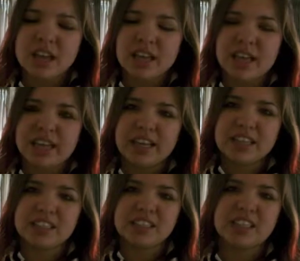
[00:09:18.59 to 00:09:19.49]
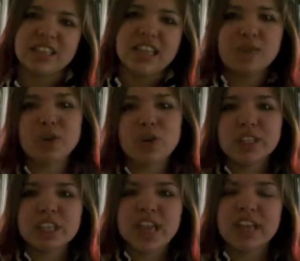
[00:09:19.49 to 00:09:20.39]
Like, is Liam going
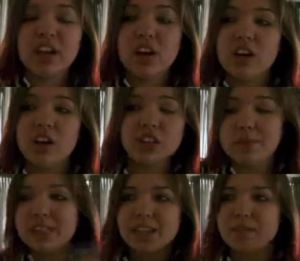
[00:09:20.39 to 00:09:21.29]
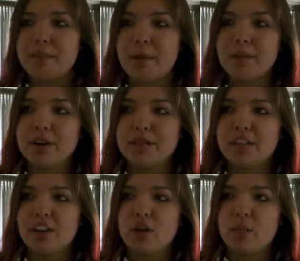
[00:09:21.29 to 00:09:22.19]
to, like, ultimately remember and be
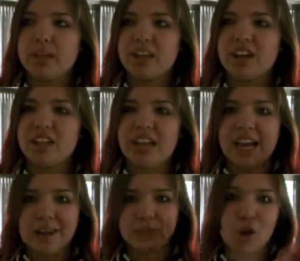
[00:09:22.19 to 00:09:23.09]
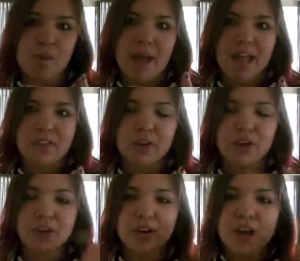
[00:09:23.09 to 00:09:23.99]
like, oh my god, I have to go back for
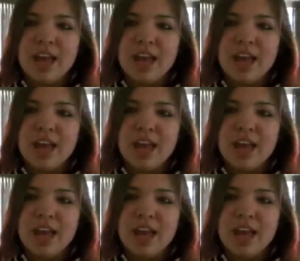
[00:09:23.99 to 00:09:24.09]
her?